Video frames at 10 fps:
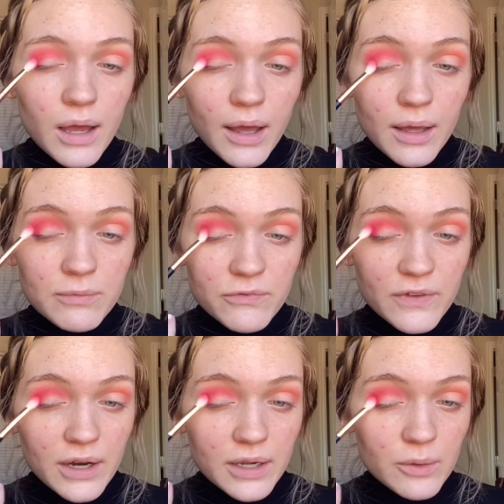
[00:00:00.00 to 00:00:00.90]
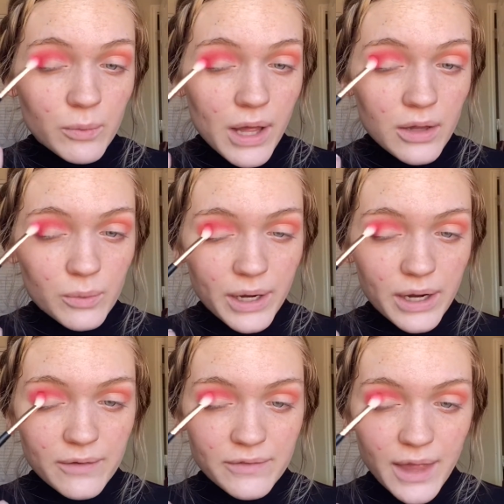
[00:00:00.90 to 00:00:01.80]
I'm very well
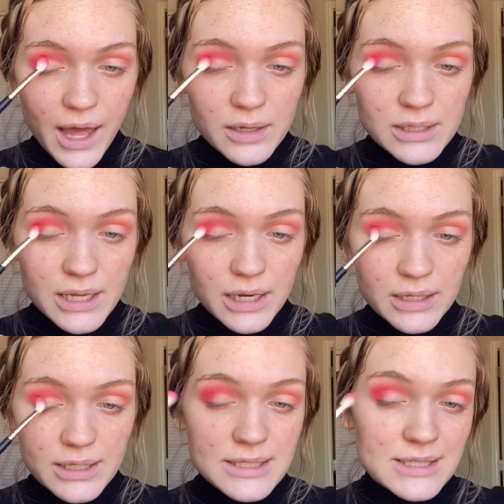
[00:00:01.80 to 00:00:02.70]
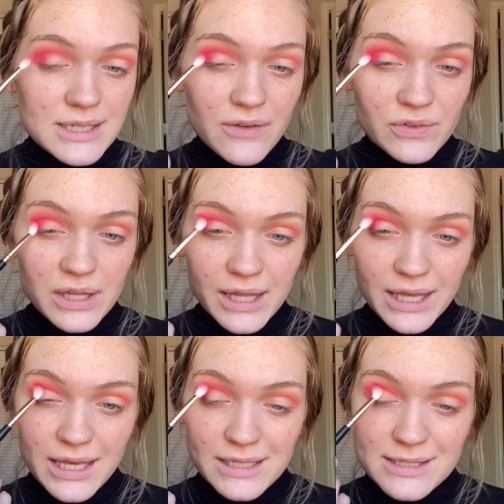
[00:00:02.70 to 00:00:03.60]
aware of that, and this is definitely like
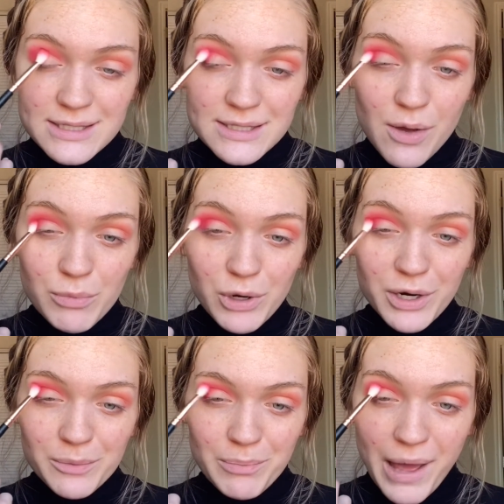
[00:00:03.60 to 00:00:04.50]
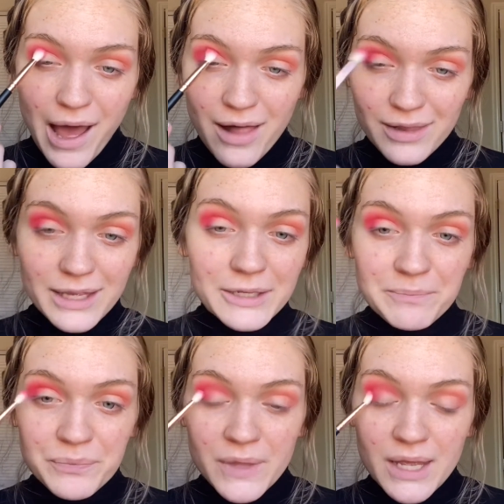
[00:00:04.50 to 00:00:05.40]
a summer palette.
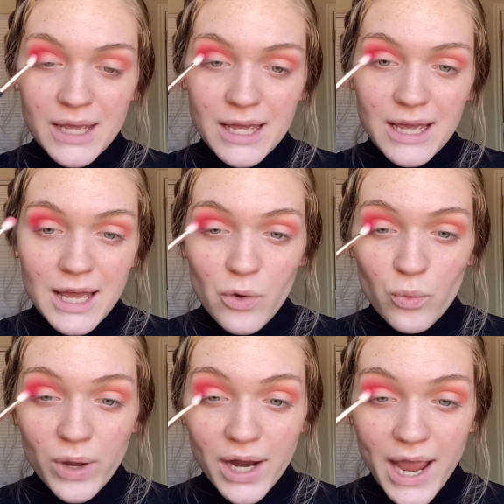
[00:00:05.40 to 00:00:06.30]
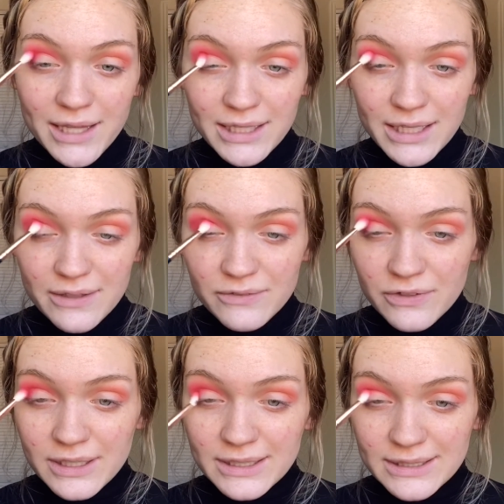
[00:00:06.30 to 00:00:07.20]
Where I live,
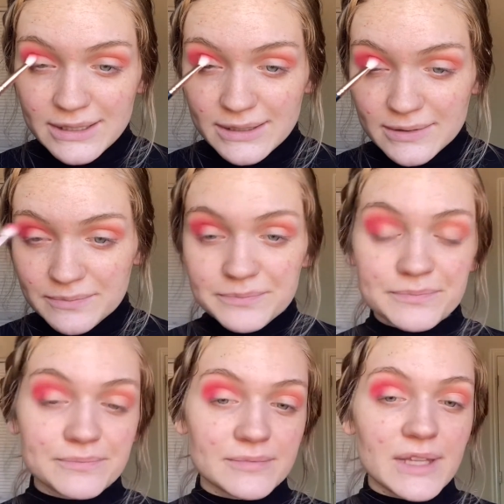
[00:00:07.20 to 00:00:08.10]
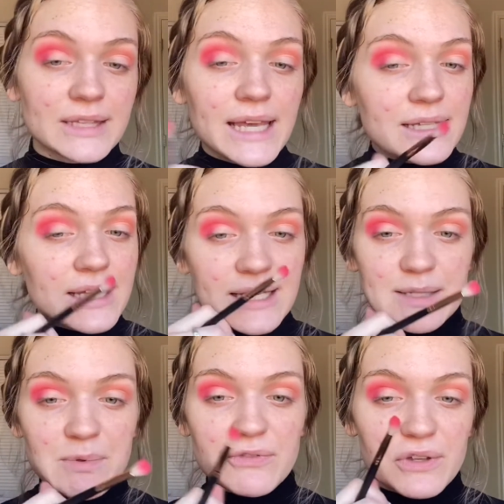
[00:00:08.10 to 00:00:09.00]
lately it's
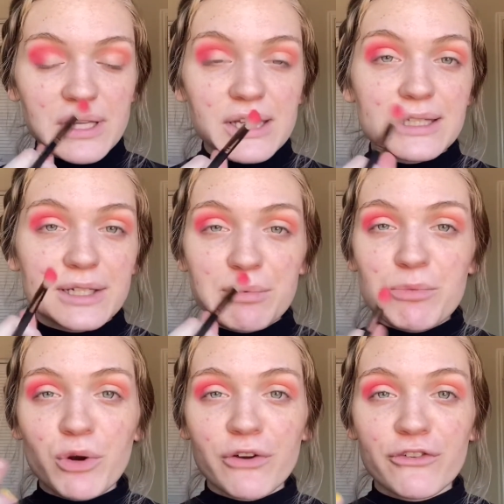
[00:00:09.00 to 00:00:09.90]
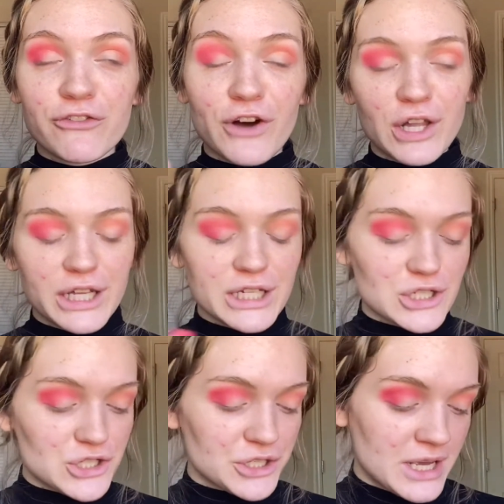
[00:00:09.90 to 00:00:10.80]
been feeling a little bit more
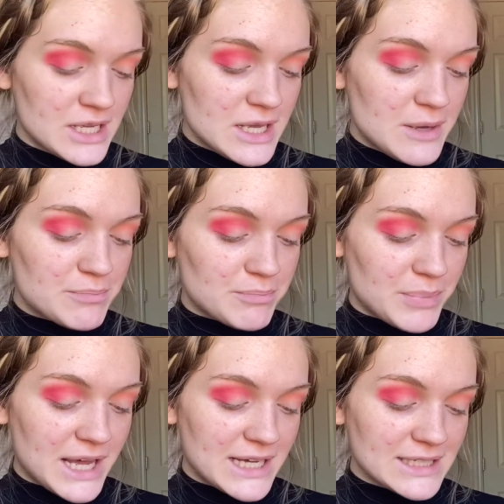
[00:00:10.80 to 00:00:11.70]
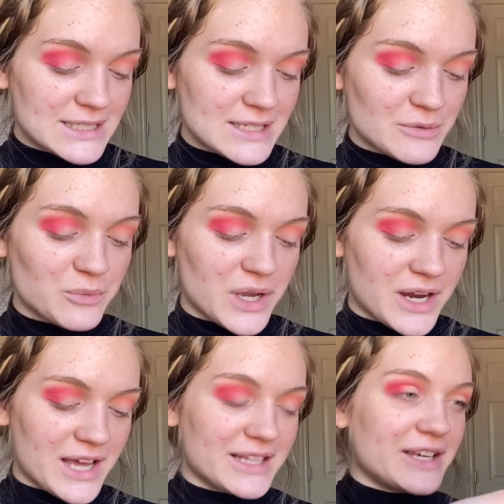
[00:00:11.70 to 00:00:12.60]
fallish, but where
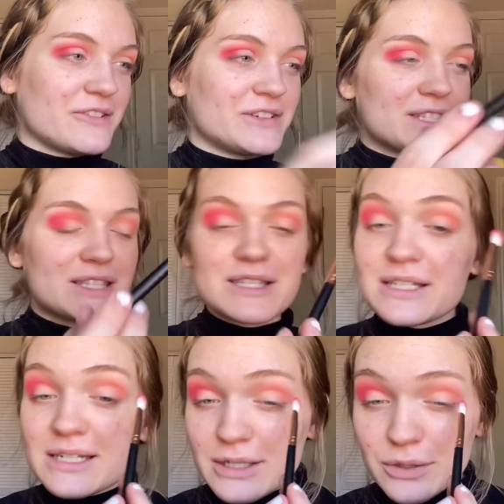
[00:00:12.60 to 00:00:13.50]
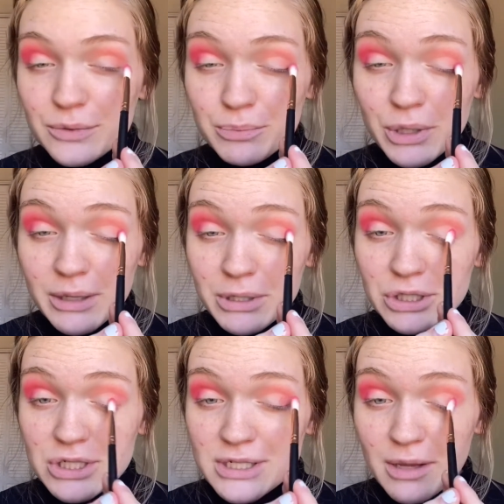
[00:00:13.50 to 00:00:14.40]
I live, it's still pretty
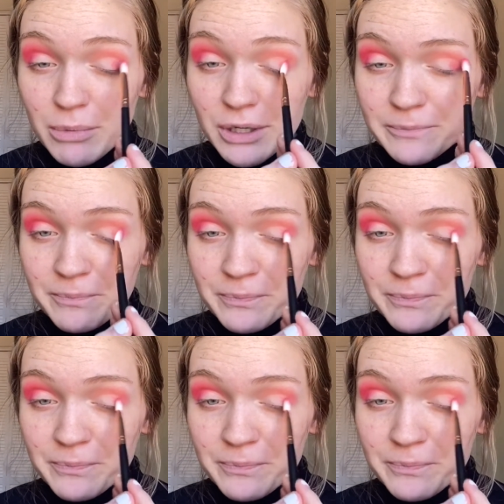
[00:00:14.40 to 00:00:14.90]
much summer.